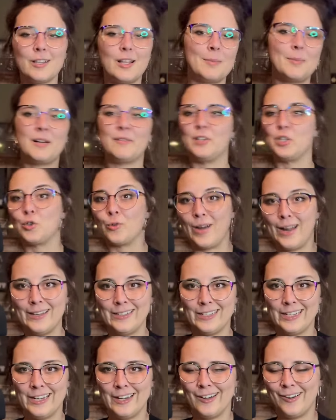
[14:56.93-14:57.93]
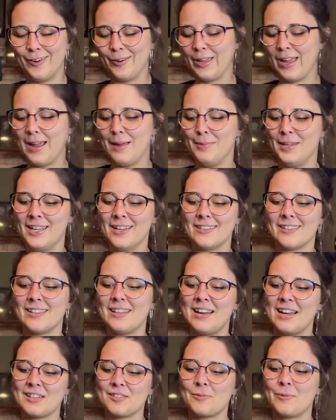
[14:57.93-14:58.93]
a little bit of a trend here, okay, because the
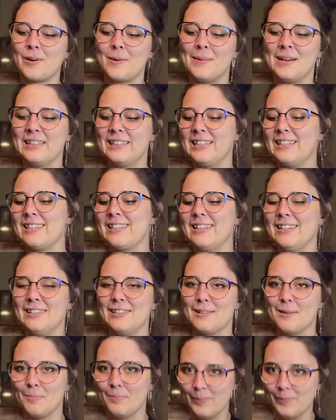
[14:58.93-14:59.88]
next one on my list is The